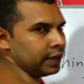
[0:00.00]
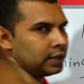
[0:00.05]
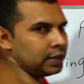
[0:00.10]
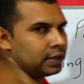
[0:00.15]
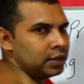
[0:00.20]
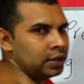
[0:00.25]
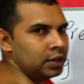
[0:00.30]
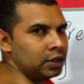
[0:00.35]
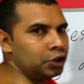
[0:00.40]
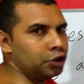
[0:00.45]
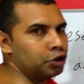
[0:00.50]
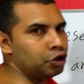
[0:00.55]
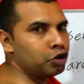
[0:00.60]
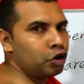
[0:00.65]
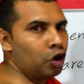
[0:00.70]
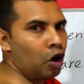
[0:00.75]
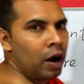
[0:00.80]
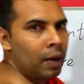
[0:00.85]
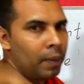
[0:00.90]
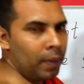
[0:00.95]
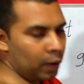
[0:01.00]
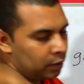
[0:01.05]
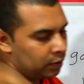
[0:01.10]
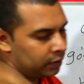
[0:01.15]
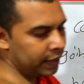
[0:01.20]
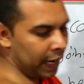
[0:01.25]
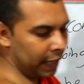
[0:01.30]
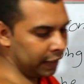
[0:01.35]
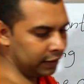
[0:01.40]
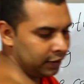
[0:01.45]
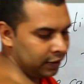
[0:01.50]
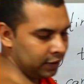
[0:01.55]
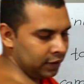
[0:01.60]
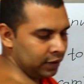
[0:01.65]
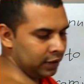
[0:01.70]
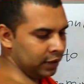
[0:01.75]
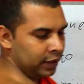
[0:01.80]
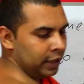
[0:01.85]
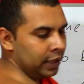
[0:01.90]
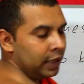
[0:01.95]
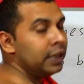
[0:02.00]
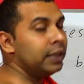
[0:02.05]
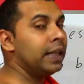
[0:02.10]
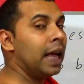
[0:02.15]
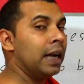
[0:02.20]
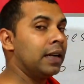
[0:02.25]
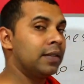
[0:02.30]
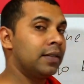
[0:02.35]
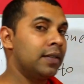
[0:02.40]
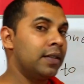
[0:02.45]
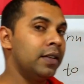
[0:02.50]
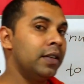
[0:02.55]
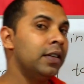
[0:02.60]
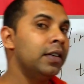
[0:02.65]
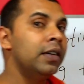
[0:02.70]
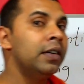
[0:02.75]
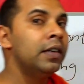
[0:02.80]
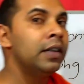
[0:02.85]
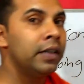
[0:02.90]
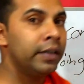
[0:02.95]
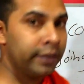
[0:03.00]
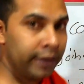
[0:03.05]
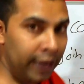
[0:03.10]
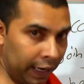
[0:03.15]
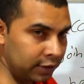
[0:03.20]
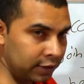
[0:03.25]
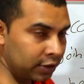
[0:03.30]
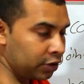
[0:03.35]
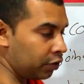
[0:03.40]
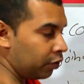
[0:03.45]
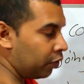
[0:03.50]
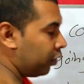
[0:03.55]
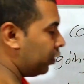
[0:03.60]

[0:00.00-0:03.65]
tense to talk about that. That's the next